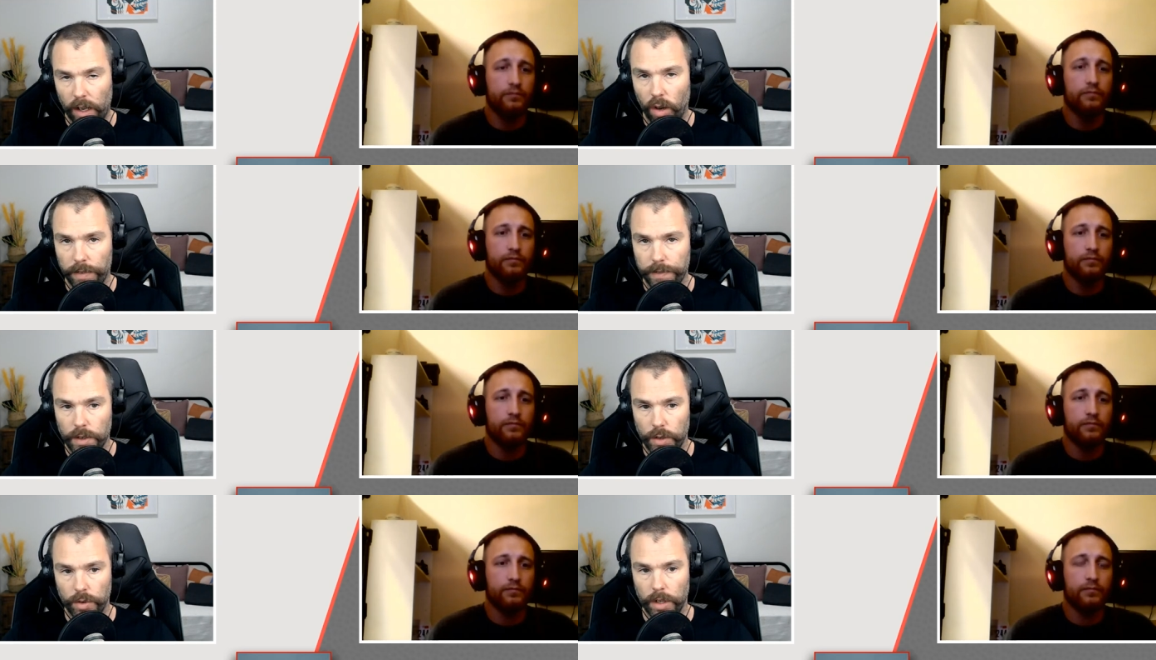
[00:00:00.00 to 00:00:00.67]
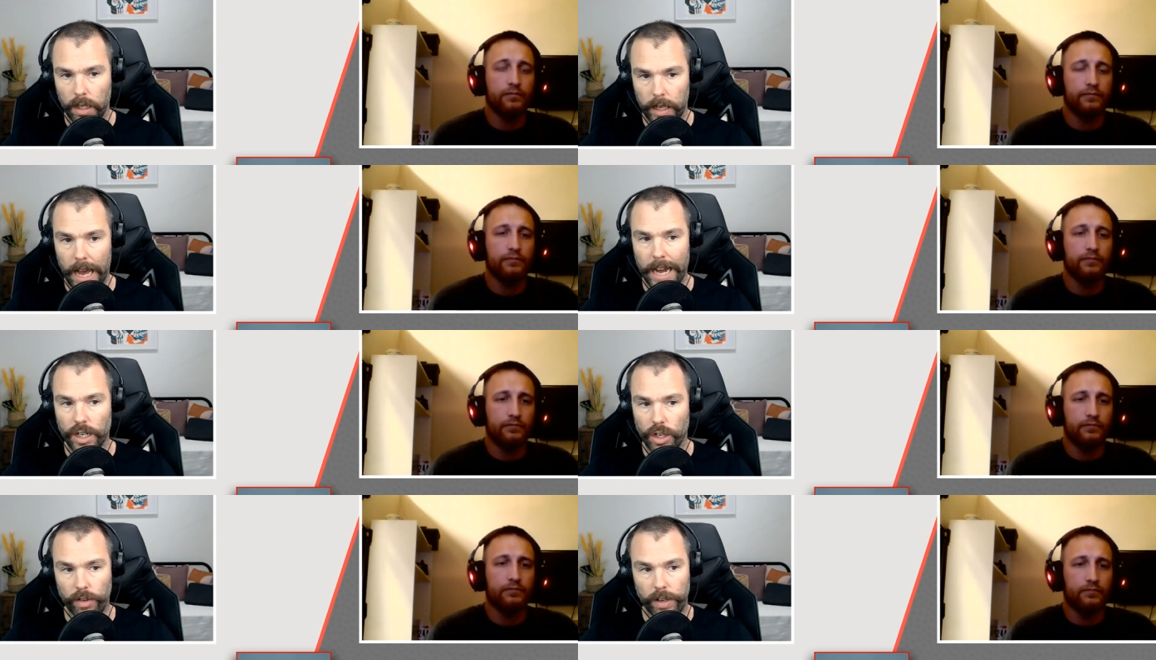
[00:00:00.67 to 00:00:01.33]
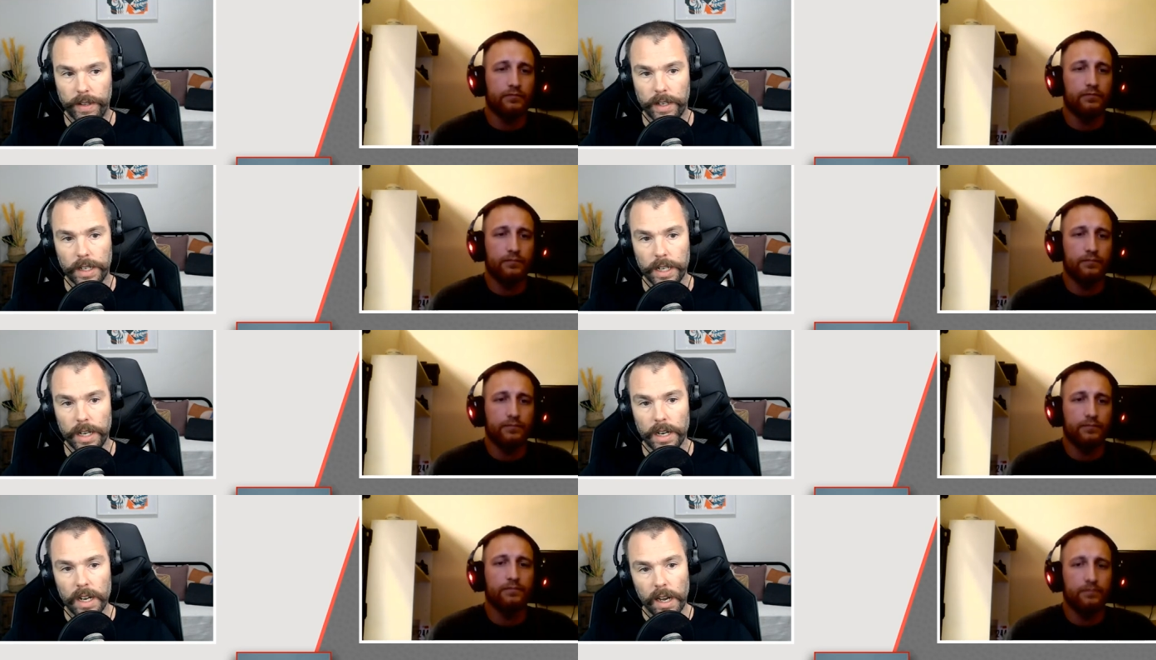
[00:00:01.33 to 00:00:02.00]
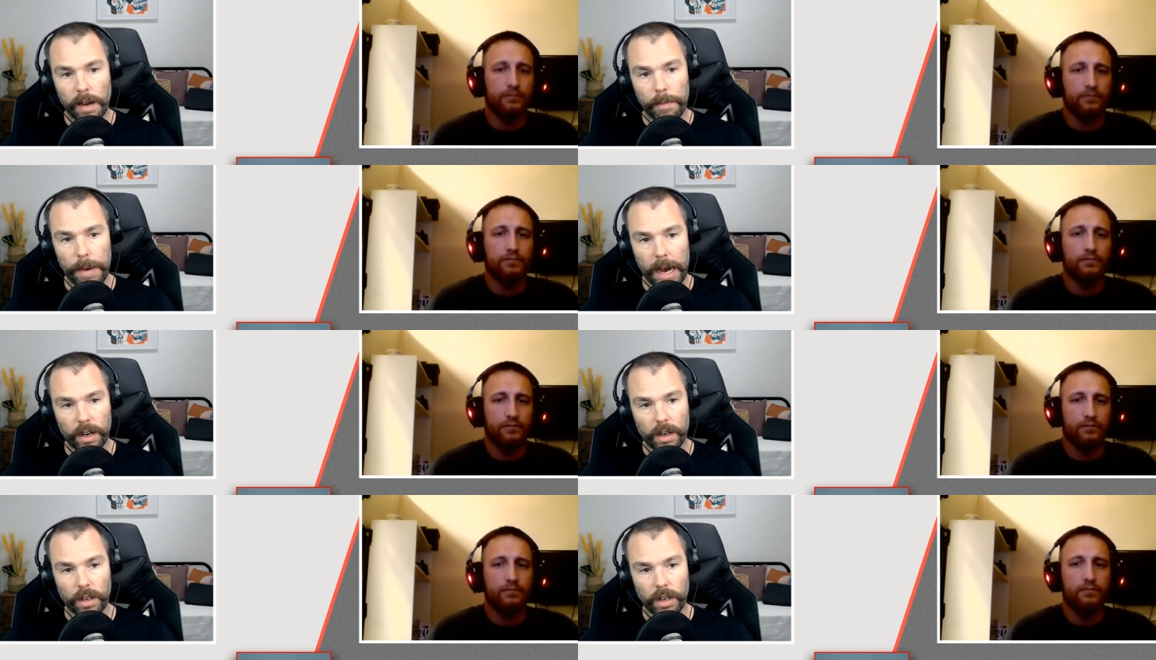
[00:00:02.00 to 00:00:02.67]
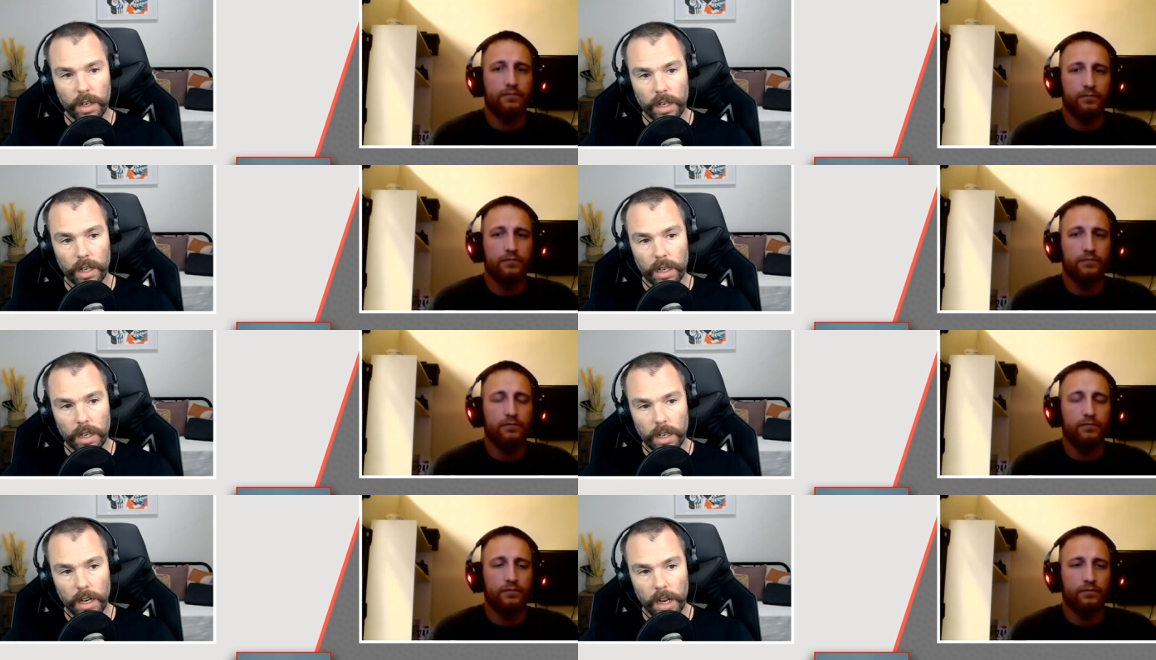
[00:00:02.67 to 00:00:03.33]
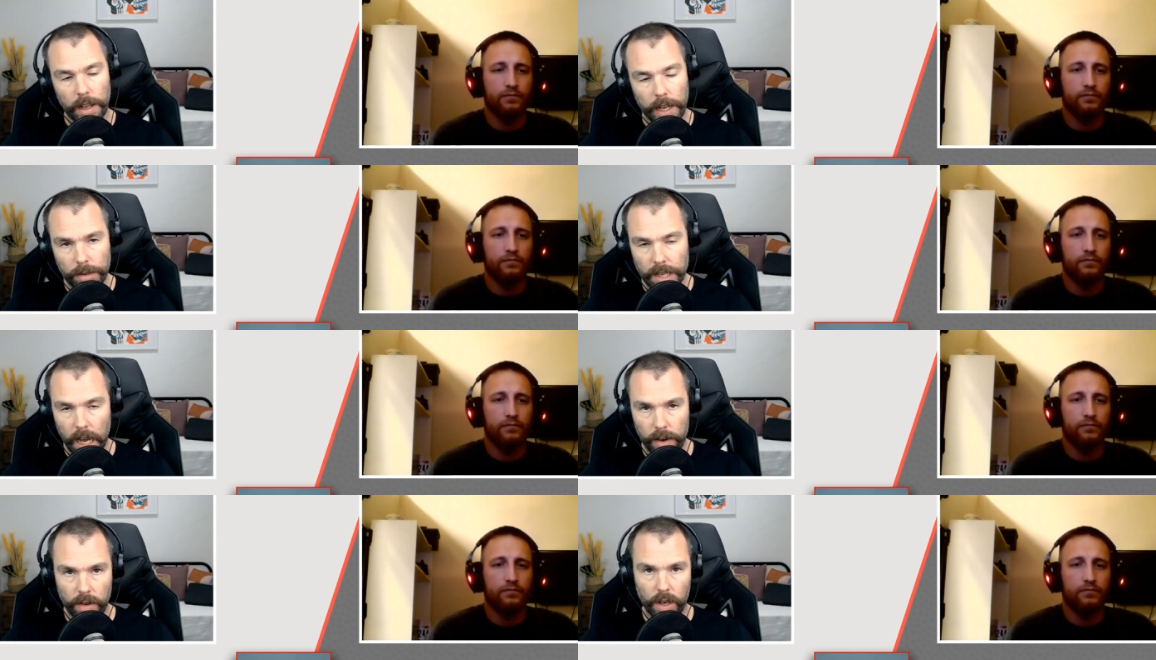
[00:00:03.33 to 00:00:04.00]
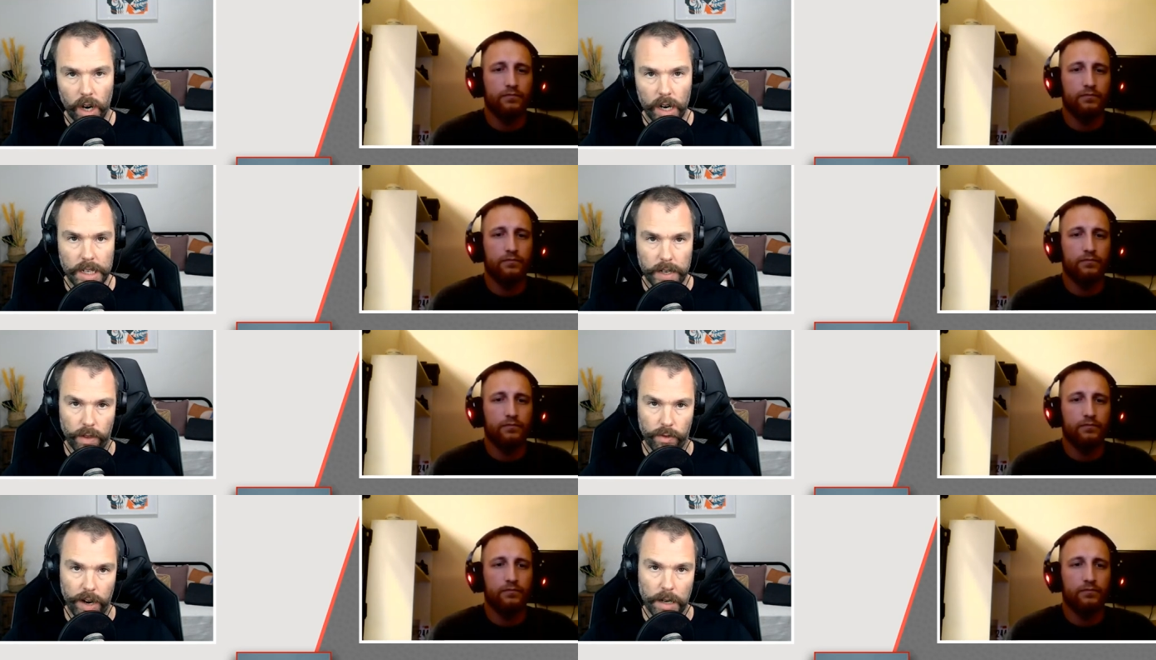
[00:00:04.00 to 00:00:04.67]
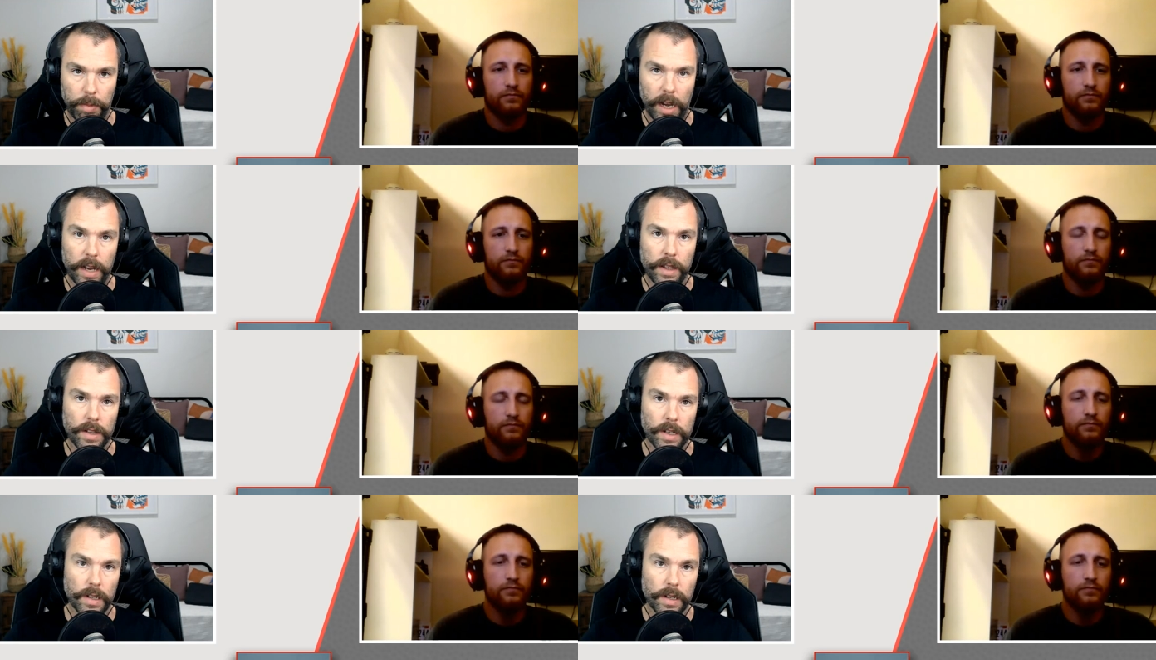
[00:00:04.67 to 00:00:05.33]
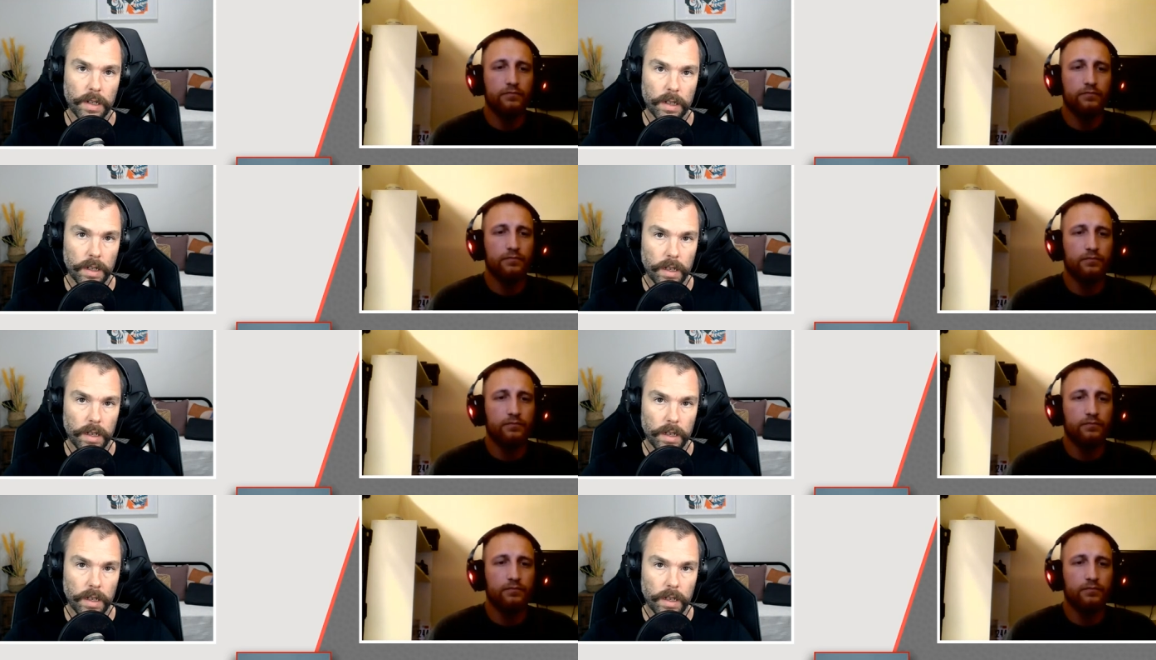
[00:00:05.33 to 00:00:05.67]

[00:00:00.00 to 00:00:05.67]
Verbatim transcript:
Speaker 1: off to the large degree that it did. But yeah, he was the 197th ranked player this season.